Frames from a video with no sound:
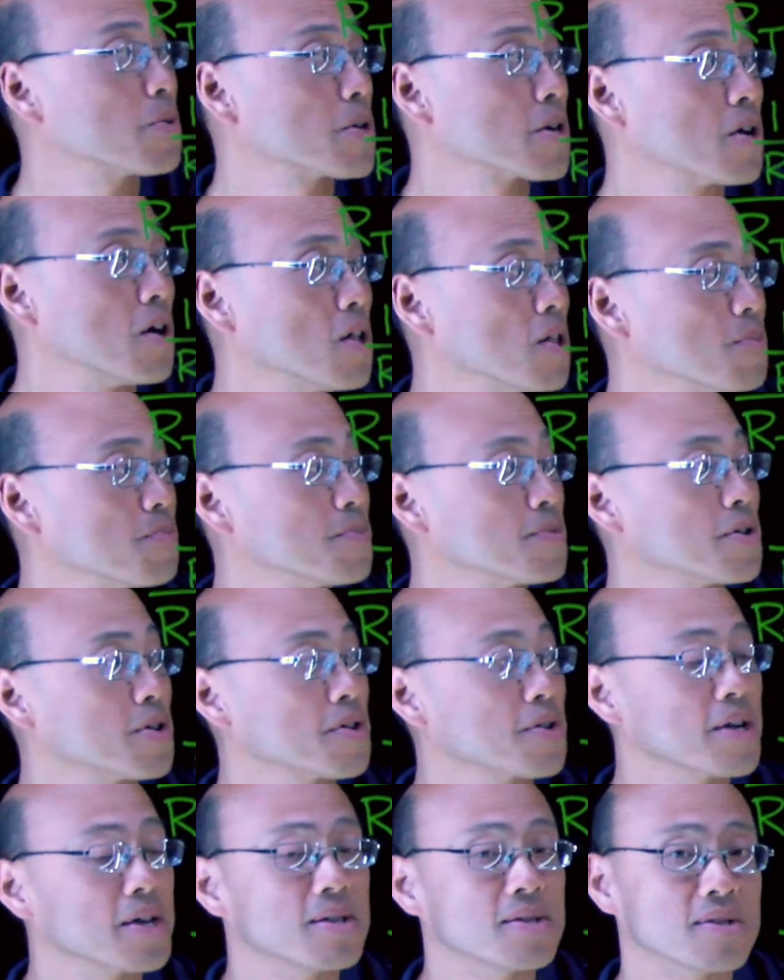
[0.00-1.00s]
column, all
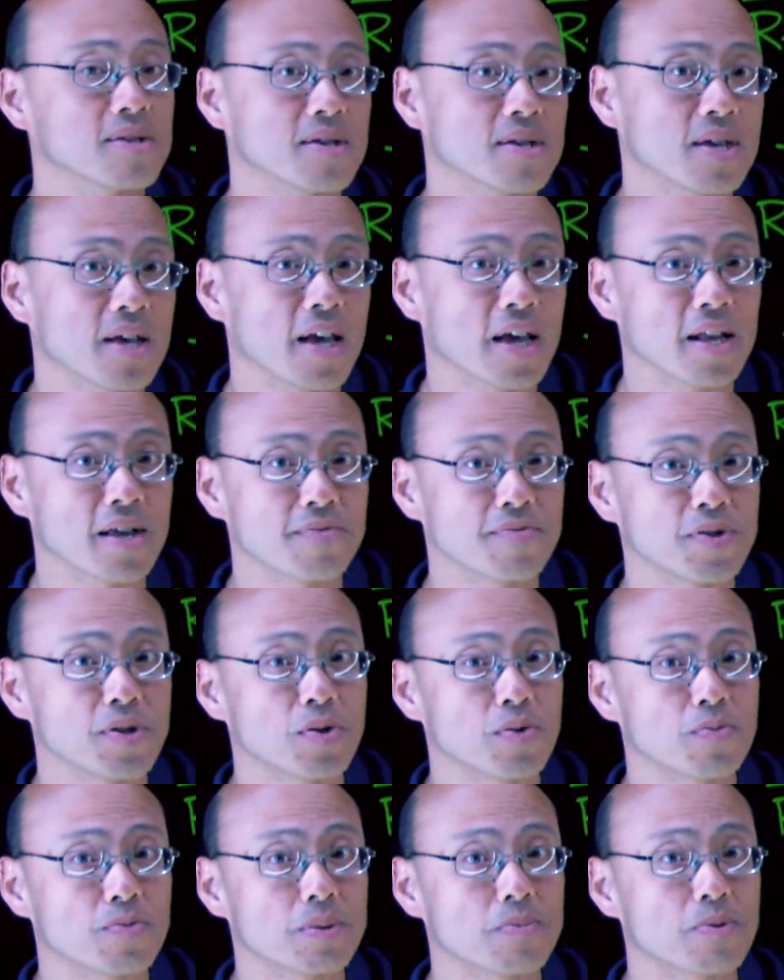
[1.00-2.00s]
right? And if you
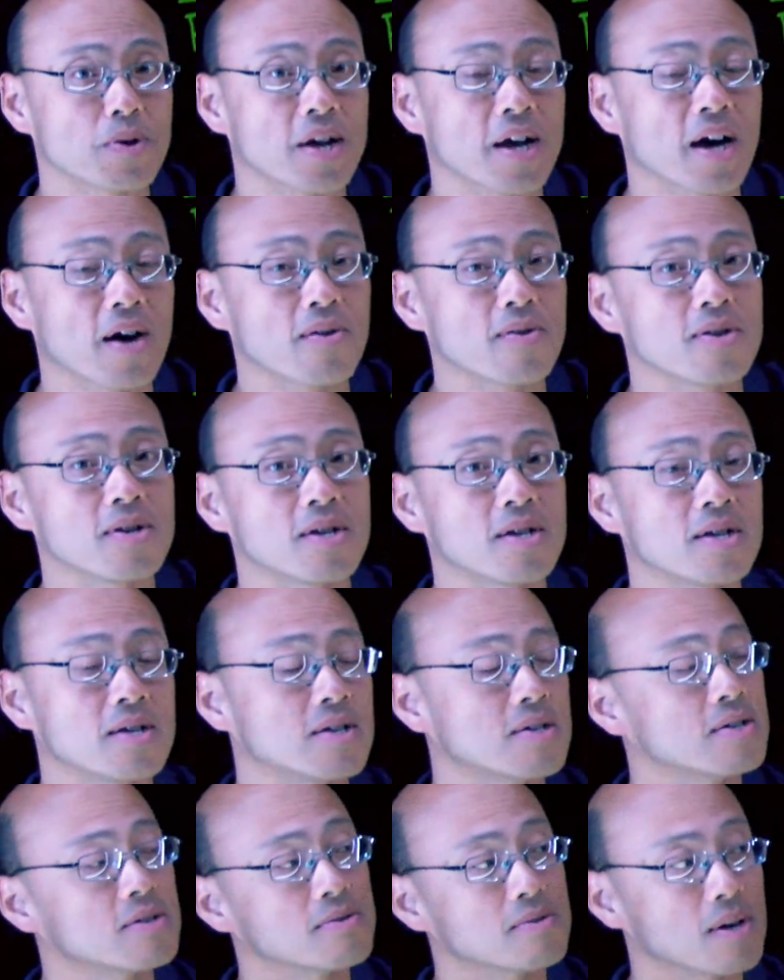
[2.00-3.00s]
don't remember how,
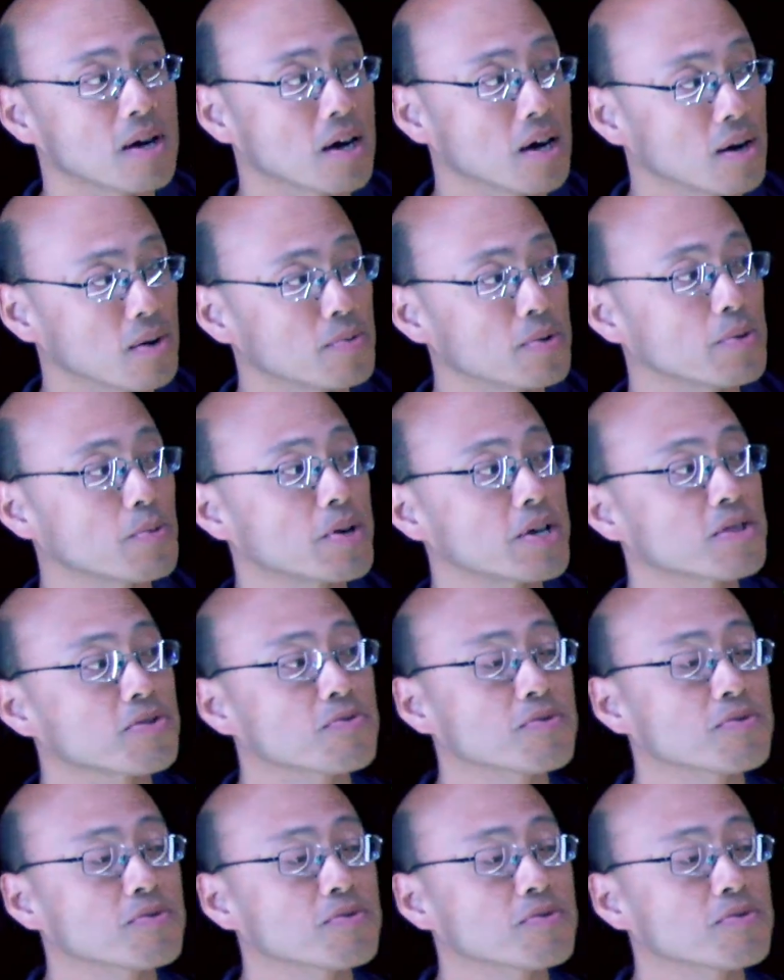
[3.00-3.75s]
we went